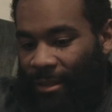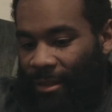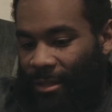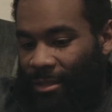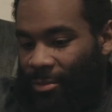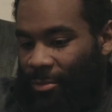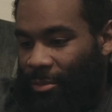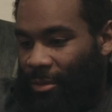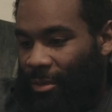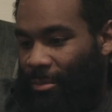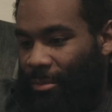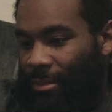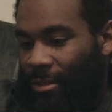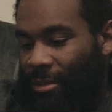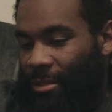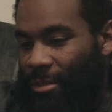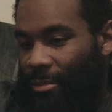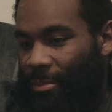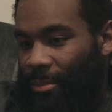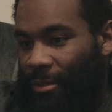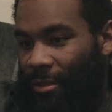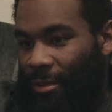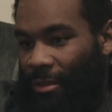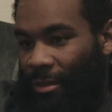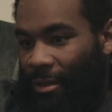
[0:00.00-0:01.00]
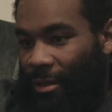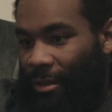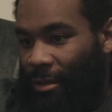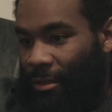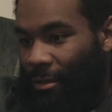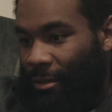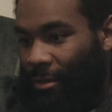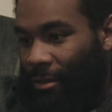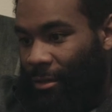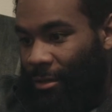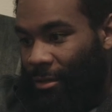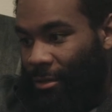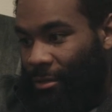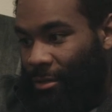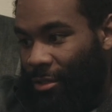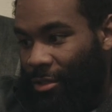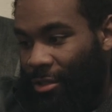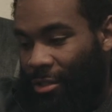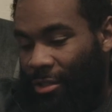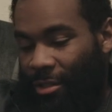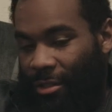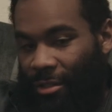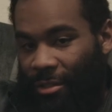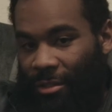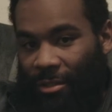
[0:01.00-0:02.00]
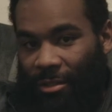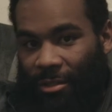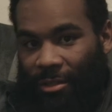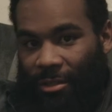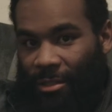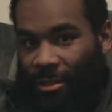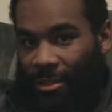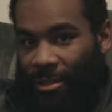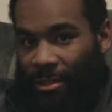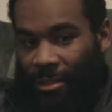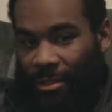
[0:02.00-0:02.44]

And that's what it means to be like a Christian,